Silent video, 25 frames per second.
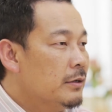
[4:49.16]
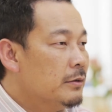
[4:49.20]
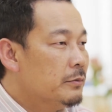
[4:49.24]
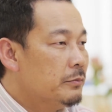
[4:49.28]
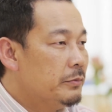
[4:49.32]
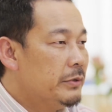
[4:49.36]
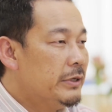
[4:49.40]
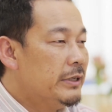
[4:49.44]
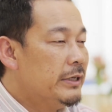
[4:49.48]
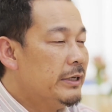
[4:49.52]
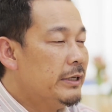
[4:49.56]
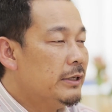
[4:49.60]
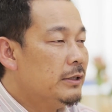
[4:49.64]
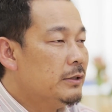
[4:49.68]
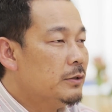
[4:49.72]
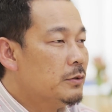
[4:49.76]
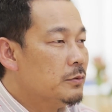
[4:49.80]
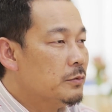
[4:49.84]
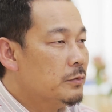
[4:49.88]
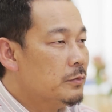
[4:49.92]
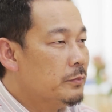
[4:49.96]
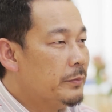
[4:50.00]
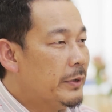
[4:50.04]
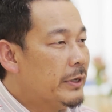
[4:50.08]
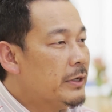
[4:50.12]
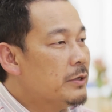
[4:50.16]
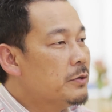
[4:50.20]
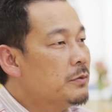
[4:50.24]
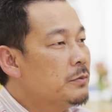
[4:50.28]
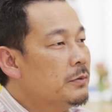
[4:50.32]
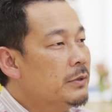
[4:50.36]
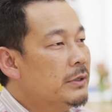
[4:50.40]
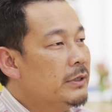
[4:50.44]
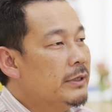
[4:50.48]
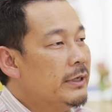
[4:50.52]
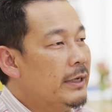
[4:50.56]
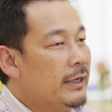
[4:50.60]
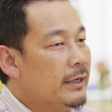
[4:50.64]
We need to make
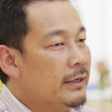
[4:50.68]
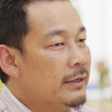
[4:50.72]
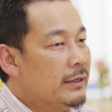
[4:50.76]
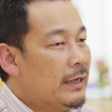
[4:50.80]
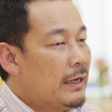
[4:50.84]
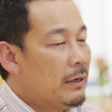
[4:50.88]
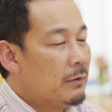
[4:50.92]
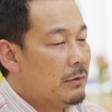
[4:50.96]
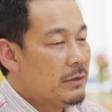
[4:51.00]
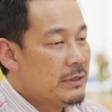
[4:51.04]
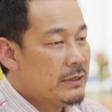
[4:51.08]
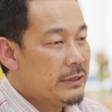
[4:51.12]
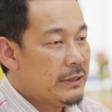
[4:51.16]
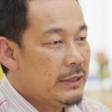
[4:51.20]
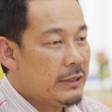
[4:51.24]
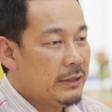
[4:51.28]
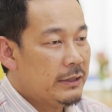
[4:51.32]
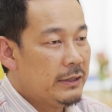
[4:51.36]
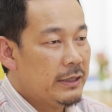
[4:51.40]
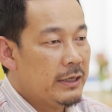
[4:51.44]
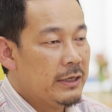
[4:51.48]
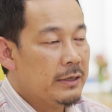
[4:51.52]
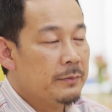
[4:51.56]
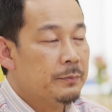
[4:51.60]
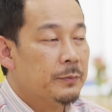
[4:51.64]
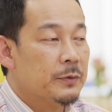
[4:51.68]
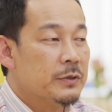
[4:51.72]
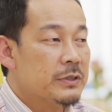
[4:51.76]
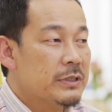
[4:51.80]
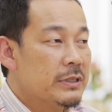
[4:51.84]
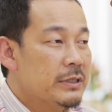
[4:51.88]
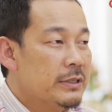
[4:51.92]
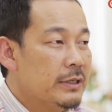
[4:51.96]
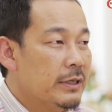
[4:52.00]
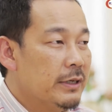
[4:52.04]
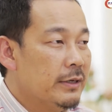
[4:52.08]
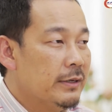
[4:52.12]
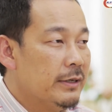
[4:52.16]
sure that our sitting
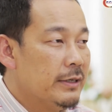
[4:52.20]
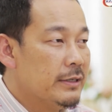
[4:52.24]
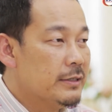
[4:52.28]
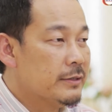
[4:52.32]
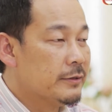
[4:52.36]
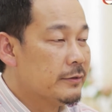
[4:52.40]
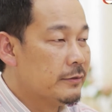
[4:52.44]
position is